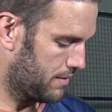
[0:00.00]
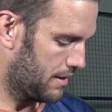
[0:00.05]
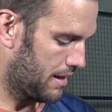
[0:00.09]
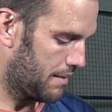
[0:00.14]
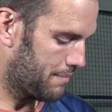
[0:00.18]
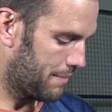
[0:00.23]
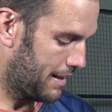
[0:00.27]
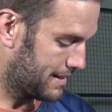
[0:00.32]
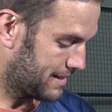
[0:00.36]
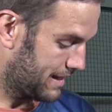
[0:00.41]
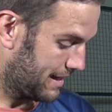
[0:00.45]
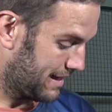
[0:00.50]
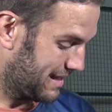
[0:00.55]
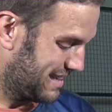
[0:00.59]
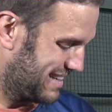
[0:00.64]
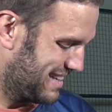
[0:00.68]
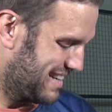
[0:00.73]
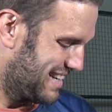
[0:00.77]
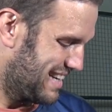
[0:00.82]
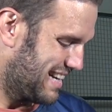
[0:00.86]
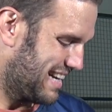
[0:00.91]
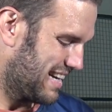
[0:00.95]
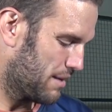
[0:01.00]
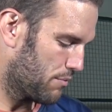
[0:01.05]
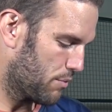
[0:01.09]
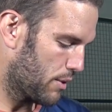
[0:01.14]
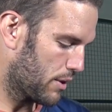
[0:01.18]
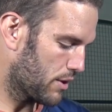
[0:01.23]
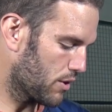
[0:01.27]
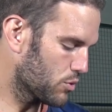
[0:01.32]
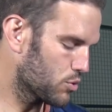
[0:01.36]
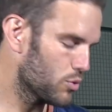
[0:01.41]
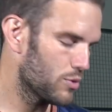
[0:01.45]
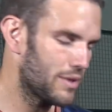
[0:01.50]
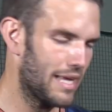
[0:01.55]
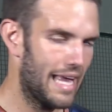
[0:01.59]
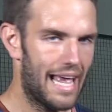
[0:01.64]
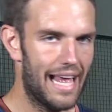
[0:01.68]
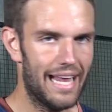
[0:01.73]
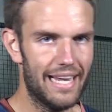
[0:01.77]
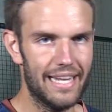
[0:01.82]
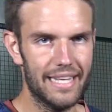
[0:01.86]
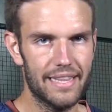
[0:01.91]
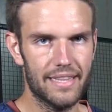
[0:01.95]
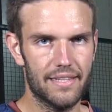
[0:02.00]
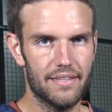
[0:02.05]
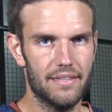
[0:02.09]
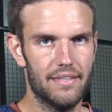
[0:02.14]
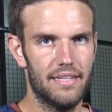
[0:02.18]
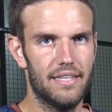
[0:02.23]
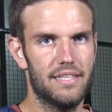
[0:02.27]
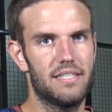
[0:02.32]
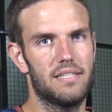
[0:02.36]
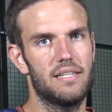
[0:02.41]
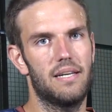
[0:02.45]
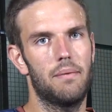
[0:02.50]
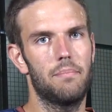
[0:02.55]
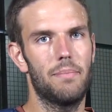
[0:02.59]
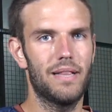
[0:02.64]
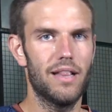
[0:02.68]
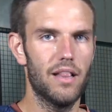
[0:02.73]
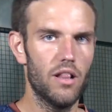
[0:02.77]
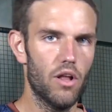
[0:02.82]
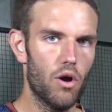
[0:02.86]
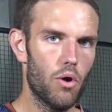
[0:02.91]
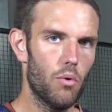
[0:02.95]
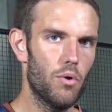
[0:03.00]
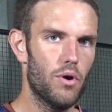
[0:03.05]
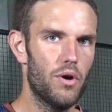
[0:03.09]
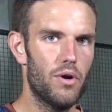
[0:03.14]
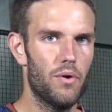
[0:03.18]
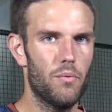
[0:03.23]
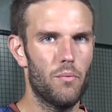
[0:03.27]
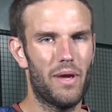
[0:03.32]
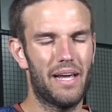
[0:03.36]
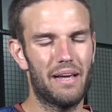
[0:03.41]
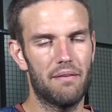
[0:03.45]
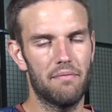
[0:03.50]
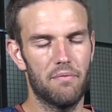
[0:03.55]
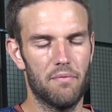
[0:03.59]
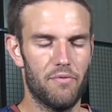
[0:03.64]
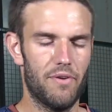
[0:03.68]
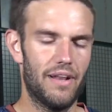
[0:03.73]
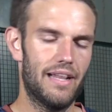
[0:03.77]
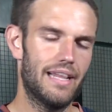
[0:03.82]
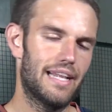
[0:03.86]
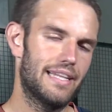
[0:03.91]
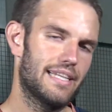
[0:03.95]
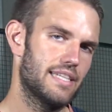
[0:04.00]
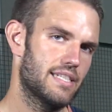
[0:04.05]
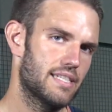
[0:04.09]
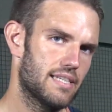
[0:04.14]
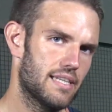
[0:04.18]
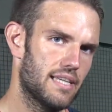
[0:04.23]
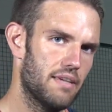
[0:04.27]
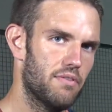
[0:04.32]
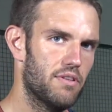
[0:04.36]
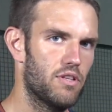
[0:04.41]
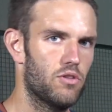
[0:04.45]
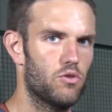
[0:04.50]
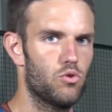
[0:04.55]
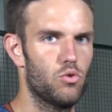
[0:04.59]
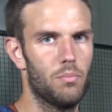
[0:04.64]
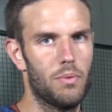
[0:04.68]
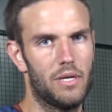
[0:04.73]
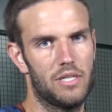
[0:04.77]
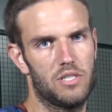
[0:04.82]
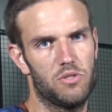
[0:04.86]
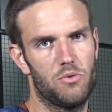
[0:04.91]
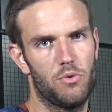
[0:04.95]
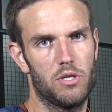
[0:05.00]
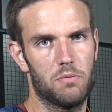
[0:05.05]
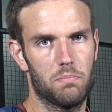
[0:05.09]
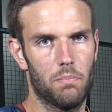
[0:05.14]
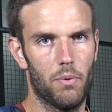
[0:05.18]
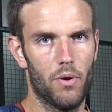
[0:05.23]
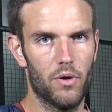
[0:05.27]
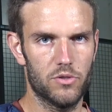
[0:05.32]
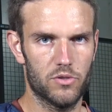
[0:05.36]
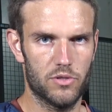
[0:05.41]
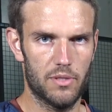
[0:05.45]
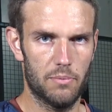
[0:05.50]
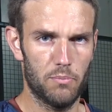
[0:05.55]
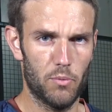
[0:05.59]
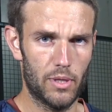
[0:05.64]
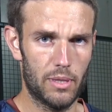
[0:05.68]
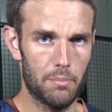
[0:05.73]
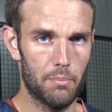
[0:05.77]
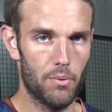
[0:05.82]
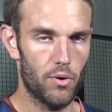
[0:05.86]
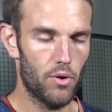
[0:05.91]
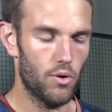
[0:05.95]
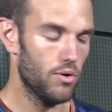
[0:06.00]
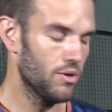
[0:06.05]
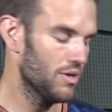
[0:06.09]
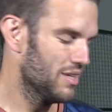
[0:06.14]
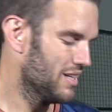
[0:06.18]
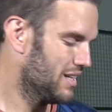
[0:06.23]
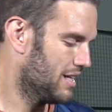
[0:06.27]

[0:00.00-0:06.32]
Amazing. And if we go to the Elite, it's a bit lower. We can feel that it's giving too much response with the ball.